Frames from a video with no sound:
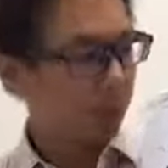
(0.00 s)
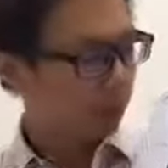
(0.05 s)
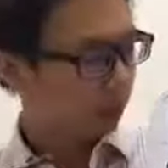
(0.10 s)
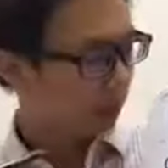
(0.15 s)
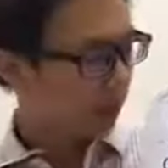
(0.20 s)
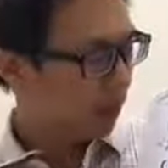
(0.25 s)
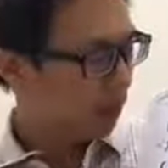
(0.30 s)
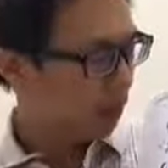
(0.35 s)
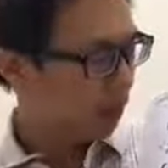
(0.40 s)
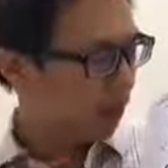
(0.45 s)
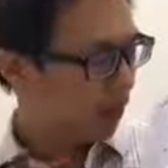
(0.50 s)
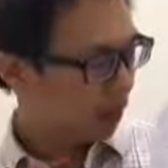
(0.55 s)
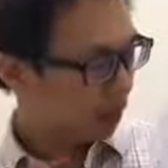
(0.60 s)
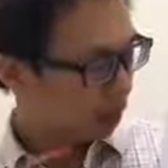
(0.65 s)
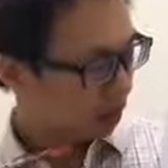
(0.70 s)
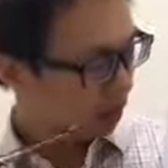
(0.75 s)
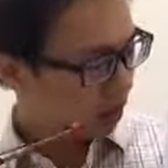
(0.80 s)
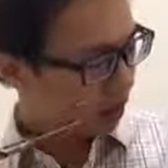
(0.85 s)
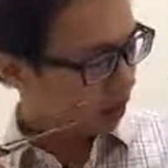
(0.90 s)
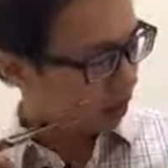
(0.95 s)

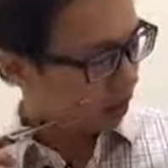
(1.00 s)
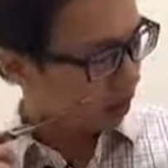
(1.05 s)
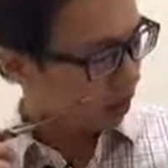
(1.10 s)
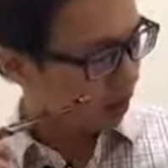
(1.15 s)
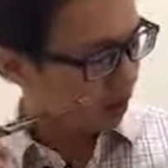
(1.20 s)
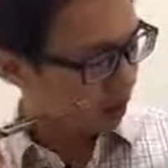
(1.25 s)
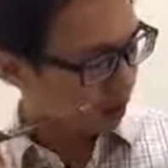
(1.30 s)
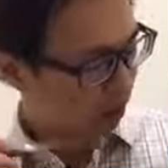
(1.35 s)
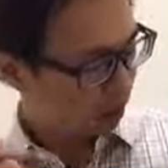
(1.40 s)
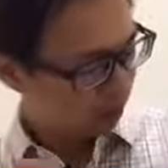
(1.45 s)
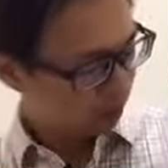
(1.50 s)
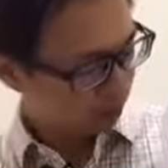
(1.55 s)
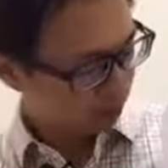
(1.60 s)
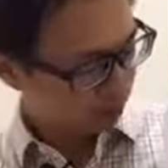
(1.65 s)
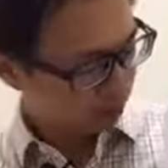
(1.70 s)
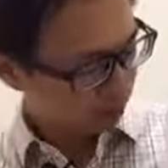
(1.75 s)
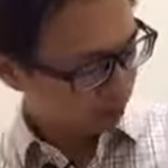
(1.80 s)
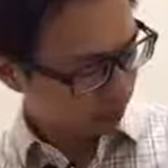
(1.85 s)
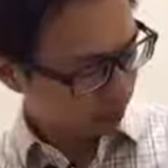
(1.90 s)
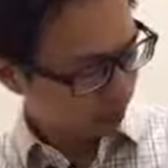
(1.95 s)
because
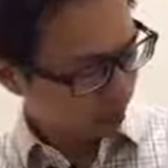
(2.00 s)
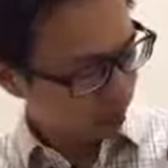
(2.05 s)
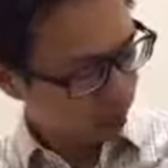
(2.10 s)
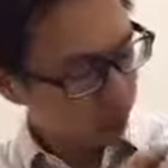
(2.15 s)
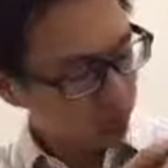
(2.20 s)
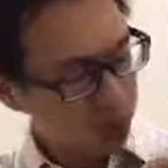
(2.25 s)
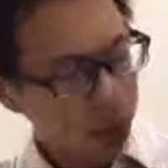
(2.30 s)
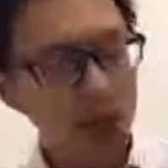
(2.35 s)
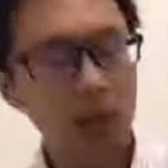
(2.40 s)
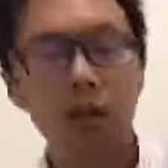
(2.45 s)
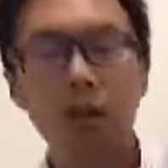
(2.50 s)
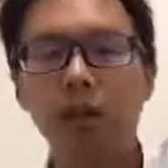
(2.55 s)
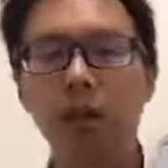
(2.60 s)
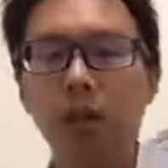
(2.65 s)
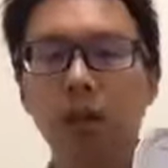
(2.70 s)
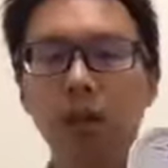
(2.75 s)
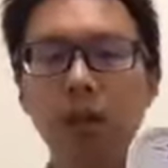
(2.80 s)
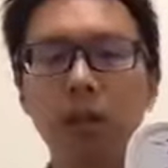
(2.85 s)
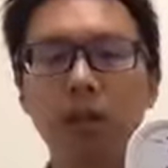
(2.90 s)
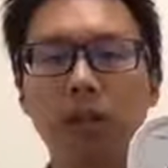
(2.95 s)
these
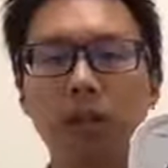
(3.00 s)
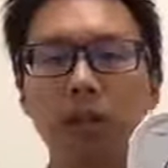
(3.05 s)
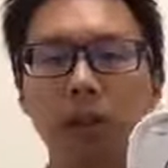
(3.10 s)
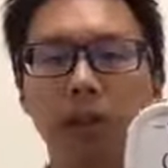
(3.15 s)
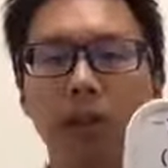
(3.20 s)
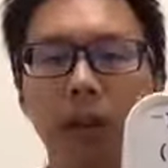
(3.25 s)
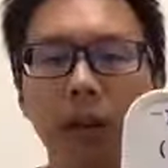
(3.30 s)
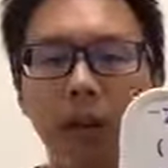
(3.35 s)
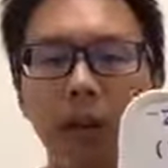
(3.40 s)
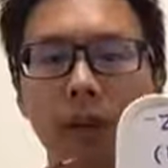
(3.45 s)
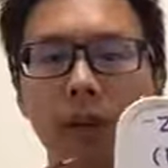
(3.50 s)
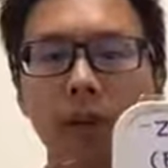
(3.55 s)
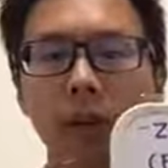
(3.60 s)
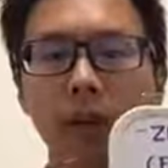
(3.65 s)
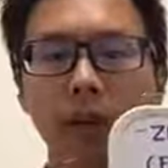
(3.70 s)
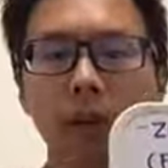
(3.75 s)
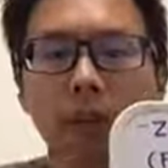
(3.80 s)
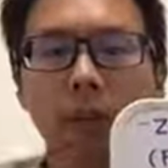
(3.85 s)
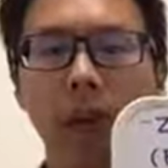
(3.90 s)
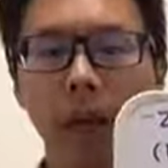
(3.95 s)
ingredients are very,
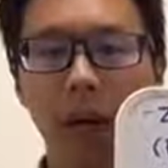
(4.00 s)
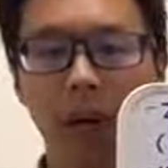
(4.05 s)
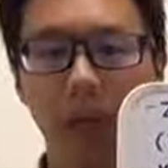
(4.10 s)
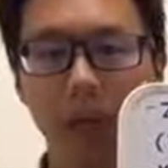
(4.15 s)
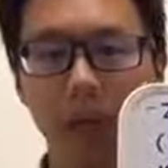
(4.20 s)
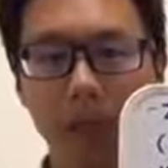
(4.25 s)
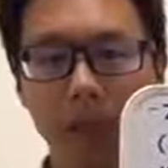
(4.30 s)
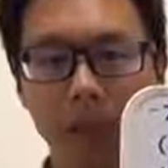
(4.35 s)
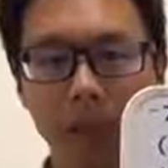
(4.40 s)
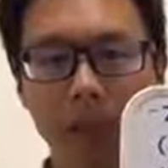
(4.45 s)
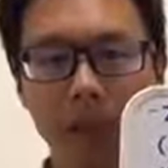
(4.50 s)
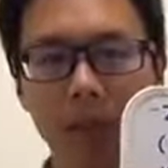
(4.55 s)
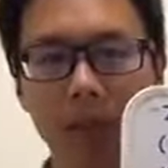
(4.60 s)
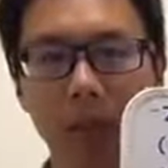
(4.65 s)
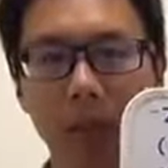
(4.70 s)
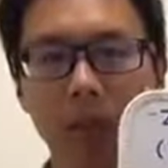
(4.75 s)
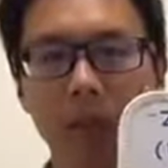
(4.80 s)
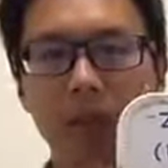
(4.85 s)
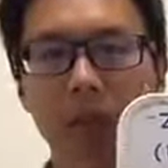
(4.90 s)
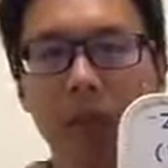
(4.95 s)
very mild,
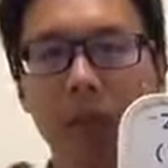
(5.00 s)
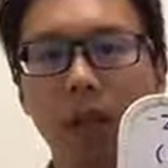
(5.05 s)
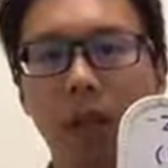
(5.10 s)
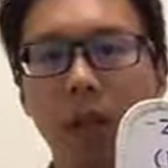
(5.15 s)
basically.